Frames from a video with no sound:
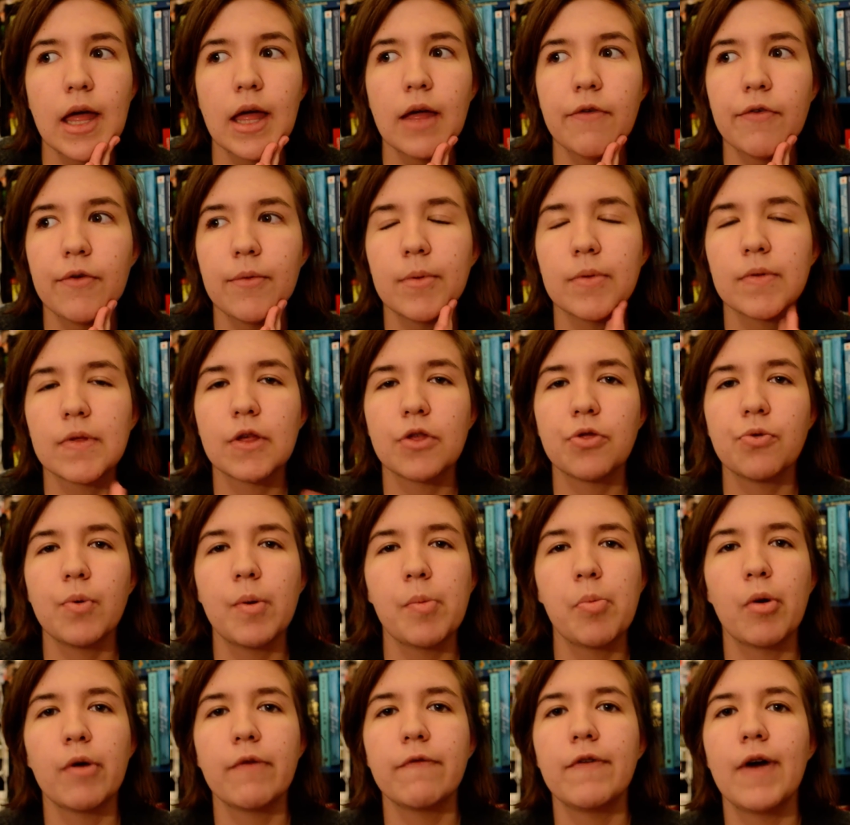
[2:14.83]
For me, it was a
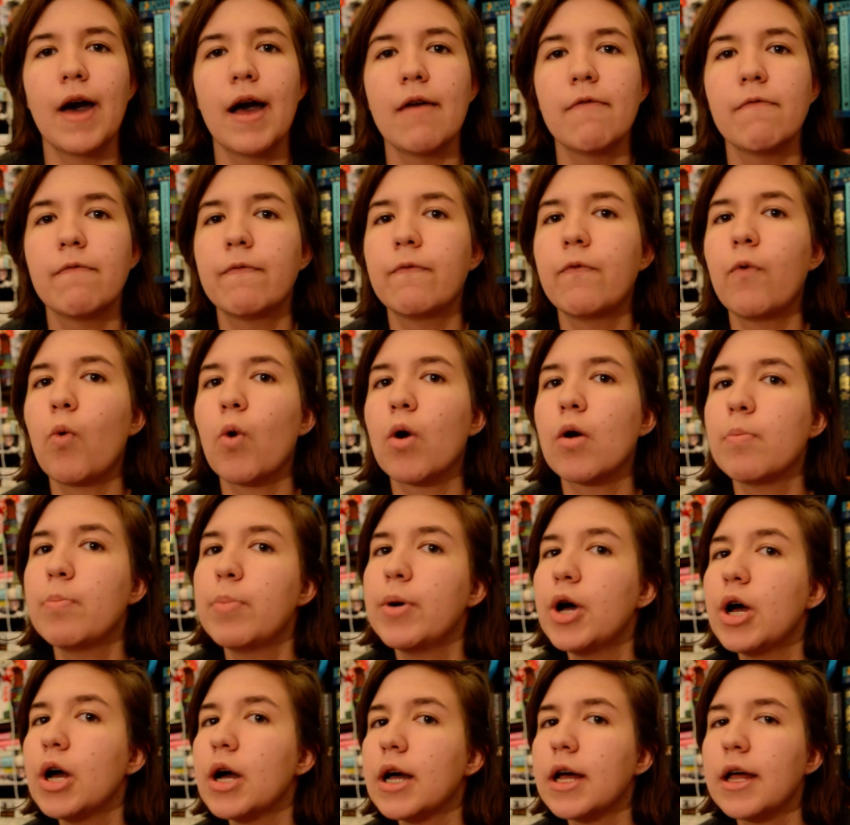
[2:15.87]
3.54
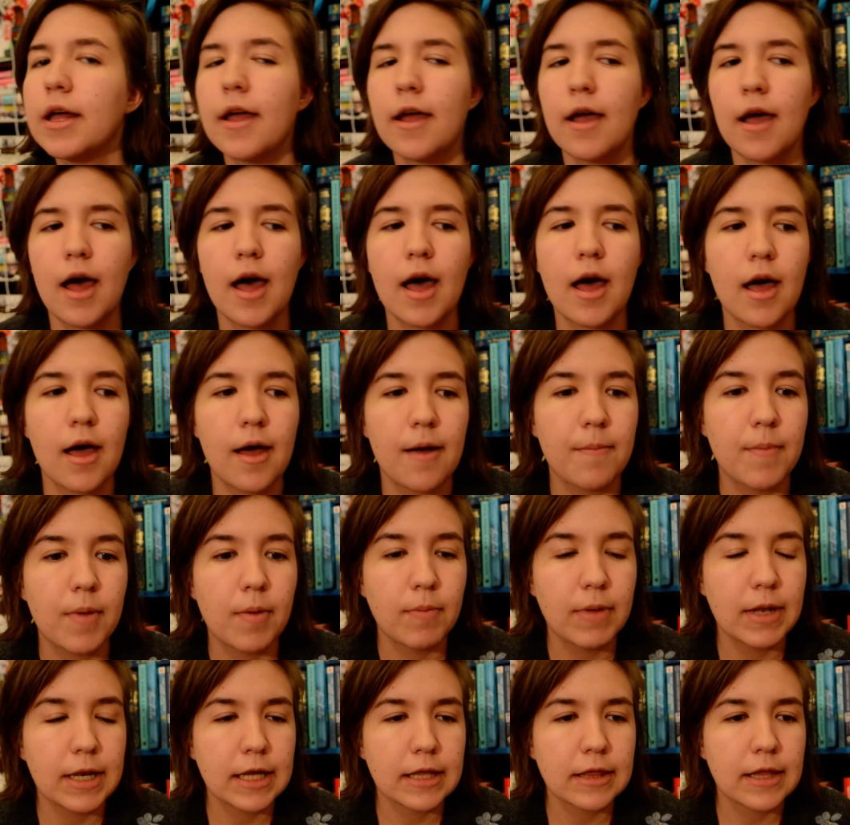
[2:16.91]
book, um,
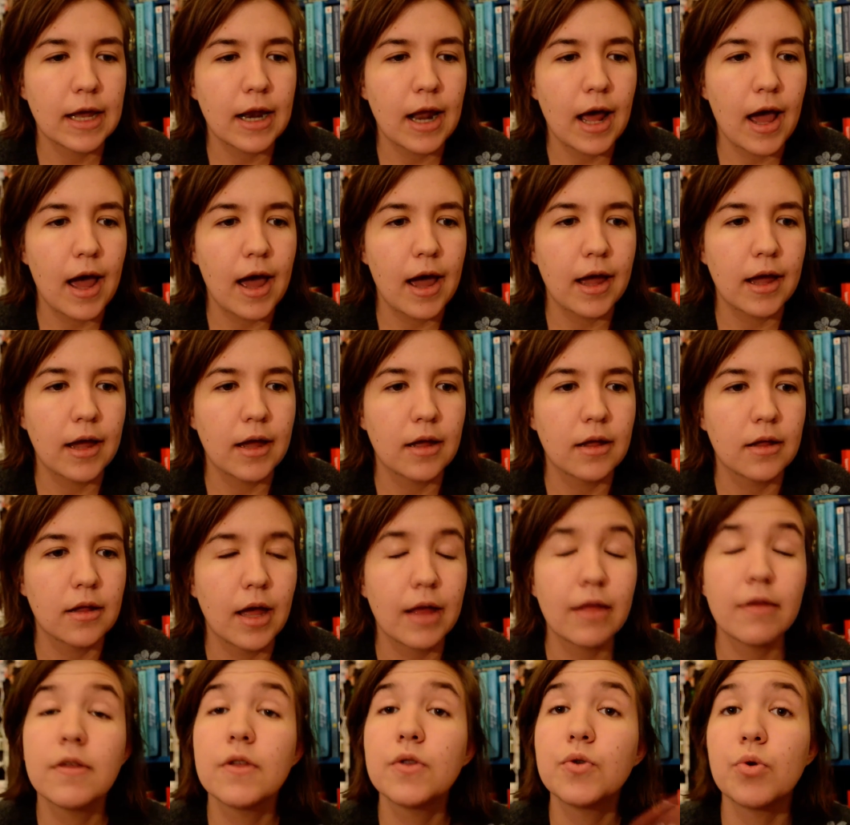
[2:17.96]
meaning that I,
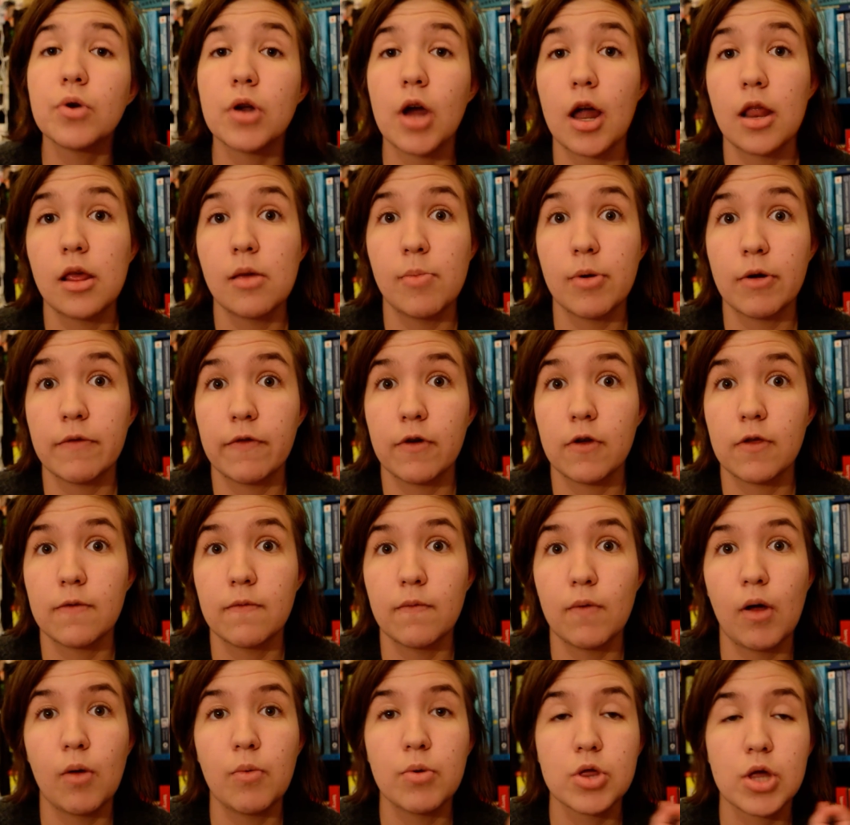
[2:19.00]
I listened to an audiobook first of
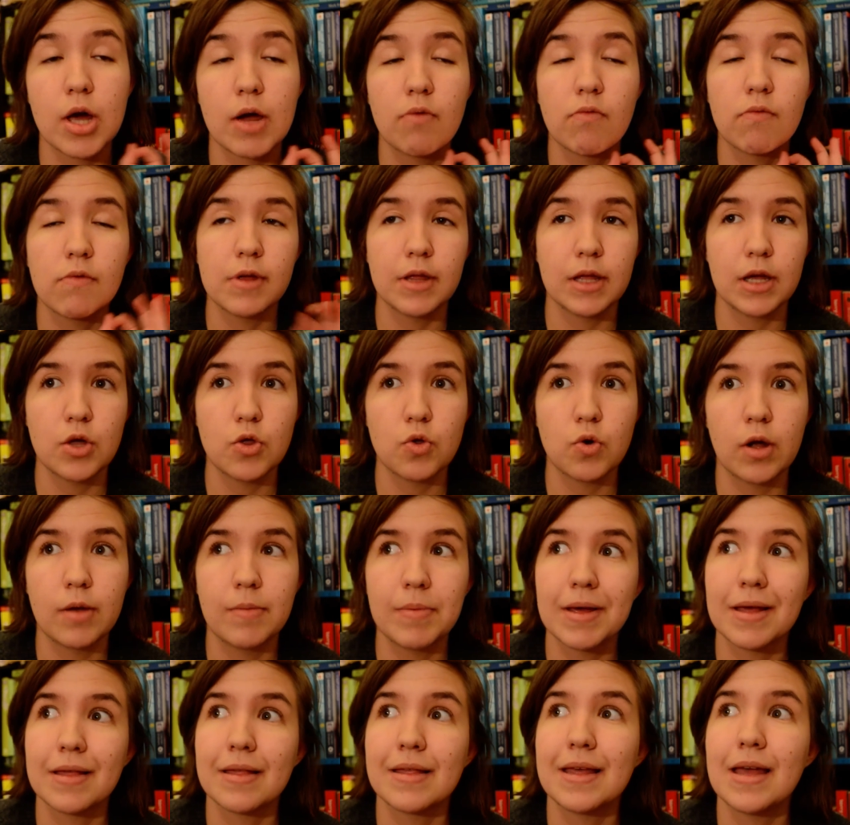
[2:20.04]
all, which I really enjoyed
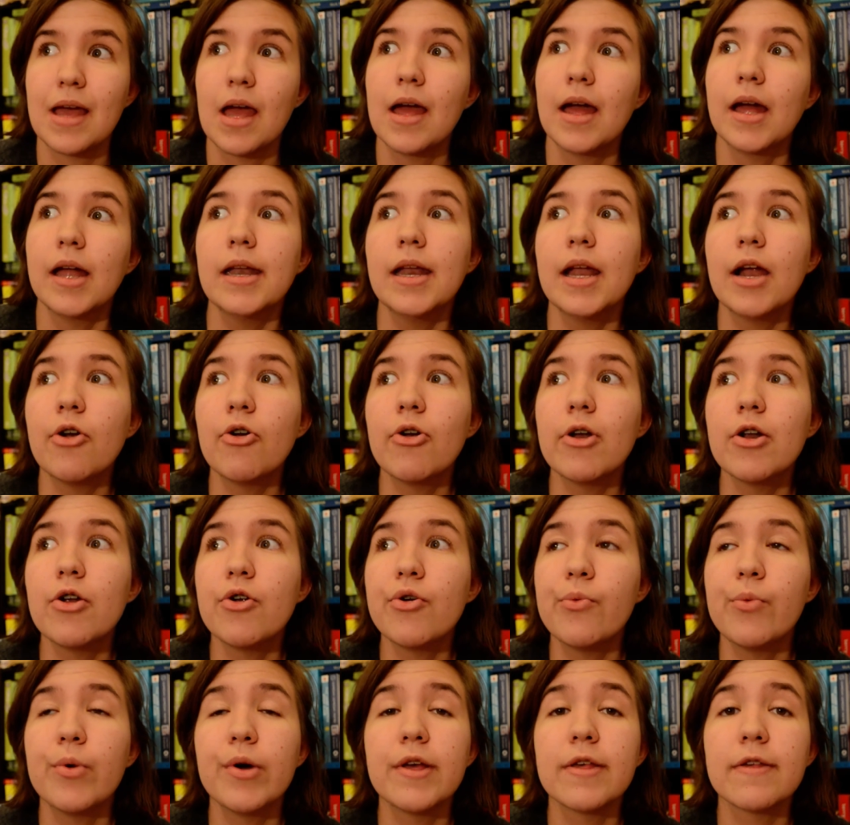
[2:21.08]
because the
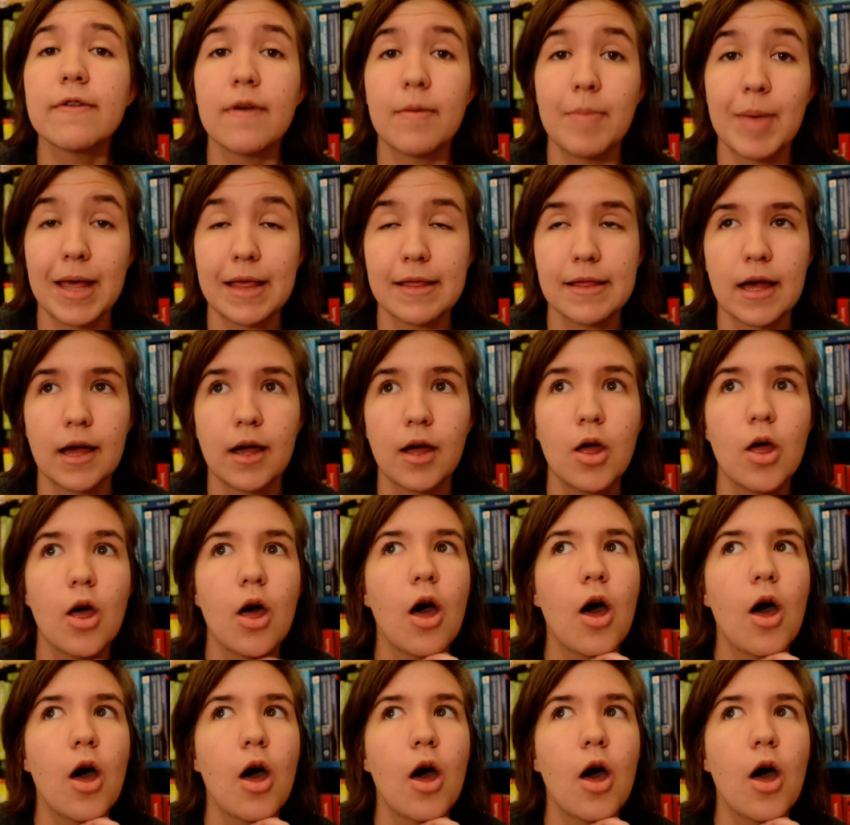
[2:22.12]
narrator was amazing.